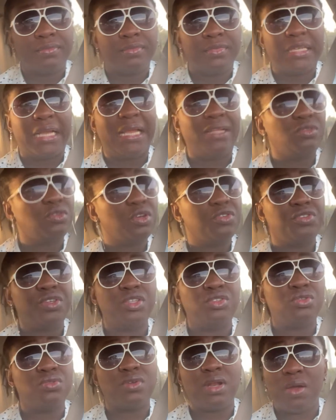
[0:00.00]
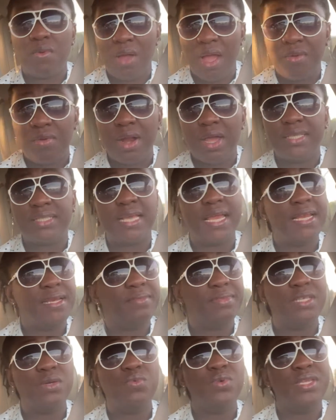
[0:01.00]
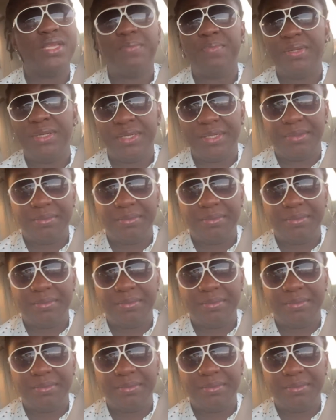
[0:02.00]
And Toshi so cry saying him say when you been.